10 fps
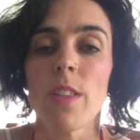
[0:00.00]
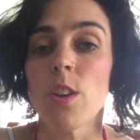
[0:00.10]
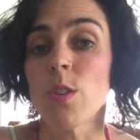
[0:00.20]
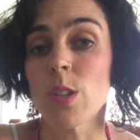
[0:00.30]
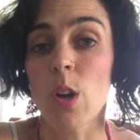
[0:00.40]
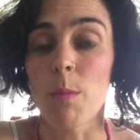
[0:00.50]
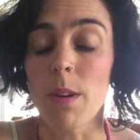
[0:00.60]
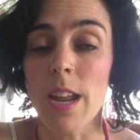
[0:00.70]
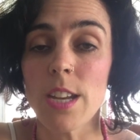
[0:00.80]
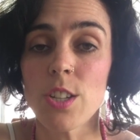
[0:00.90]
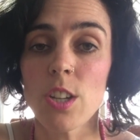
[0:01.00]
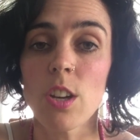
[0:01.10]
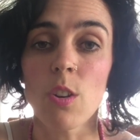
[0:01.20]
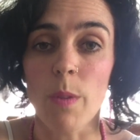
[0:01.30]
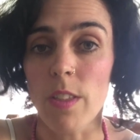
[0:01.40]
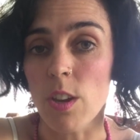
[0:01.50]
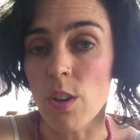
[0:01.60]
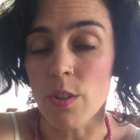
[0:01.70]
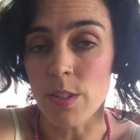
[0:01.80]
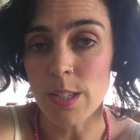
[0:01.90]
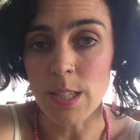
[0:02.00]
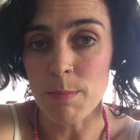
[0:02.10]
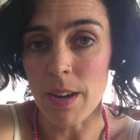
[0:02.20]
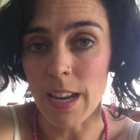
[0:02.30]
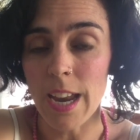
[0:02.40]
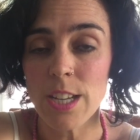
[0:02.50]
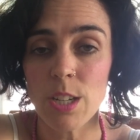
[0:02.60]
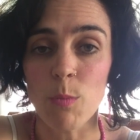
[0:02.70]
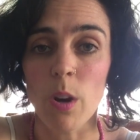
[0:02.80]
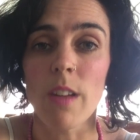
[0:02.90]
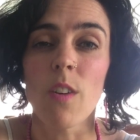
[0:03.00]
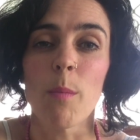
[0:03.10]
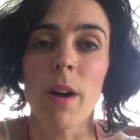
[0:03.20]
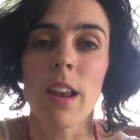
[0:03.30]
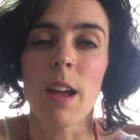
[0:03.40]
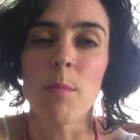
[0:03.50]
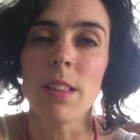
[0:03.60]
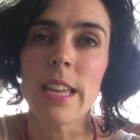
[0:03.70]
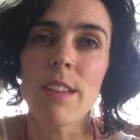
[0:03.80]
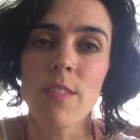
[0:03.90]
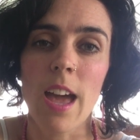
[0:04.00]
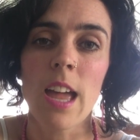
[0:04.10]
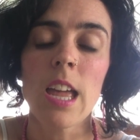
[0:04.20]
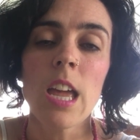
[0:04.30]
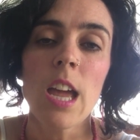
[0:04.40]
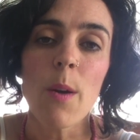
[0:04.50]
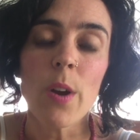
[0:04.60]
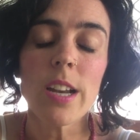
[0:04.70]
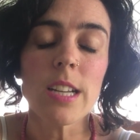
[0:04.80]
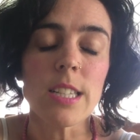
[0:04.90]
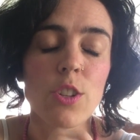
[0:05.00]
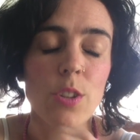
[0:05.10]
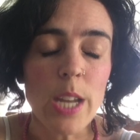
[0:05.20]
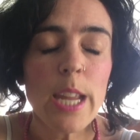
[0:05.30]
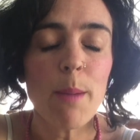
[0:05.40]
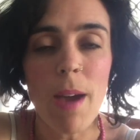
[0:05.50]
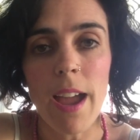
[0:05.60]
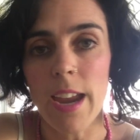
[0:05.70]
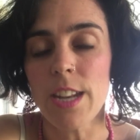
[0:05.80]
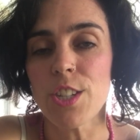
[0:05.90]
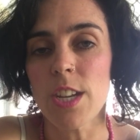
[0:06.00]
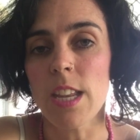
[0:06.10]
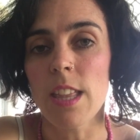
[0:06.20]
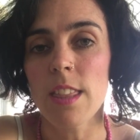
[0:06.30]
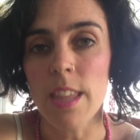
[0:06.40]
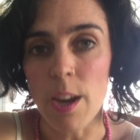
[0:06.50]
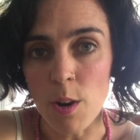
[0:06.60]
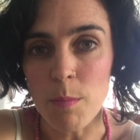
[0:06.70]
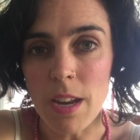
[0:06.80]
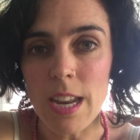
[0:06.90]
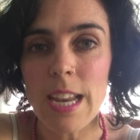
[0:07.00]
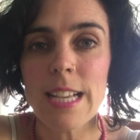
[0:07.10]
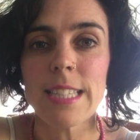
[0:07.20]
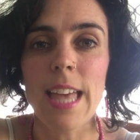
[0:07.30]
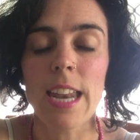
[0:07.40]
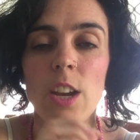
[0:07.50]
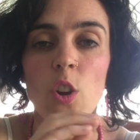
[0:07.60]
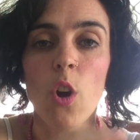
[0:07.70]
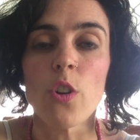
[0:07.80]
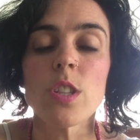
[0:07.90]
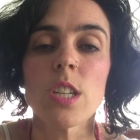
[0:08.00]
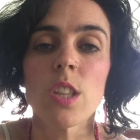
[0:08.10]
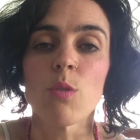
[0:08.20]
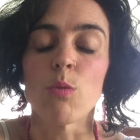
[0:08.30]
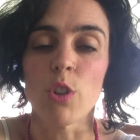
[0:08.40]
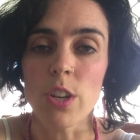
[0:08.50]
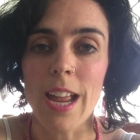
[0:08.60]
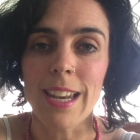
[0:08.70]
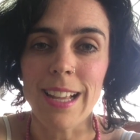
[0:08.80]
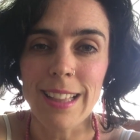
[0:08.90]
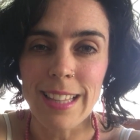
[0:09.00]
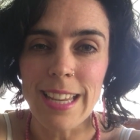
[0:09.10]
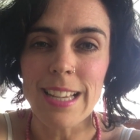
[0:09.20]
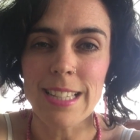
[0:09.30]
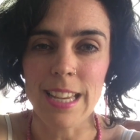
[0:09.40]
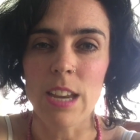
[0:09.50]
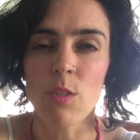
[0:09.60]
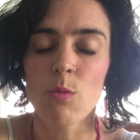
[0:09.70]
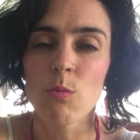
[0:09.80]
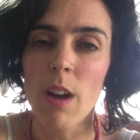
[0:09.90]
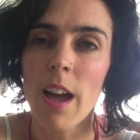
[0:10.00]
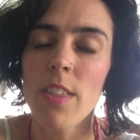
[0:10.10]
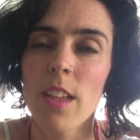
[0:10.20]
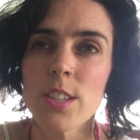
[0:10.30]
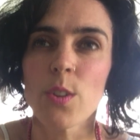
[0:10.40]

whether you use a combination or whether you use just medication, whatever. But I believe that what is unique about energy therapy is that it goes to the root and clears it rather